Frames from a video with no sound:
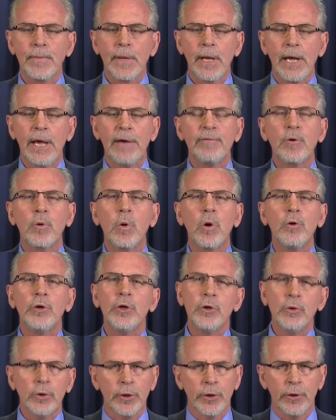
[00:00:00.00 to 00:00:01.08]
have, quote,
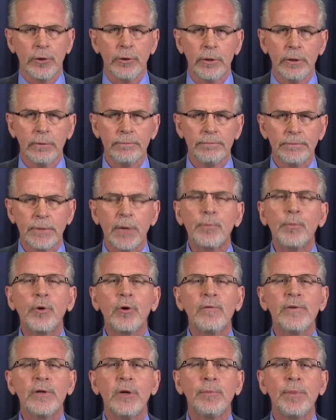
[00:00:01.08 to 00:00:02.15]
you learned a
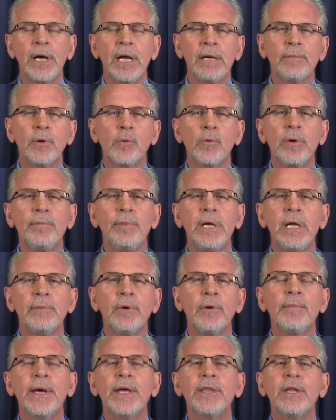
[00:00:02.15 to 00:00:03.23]
proven, dependable,
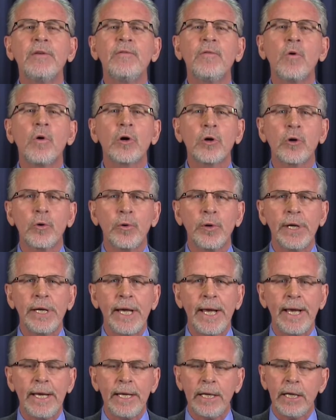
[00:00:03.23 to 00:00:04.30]
repeatable method for
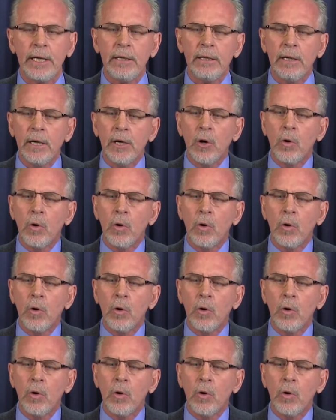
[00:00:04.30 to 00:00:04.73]
creating?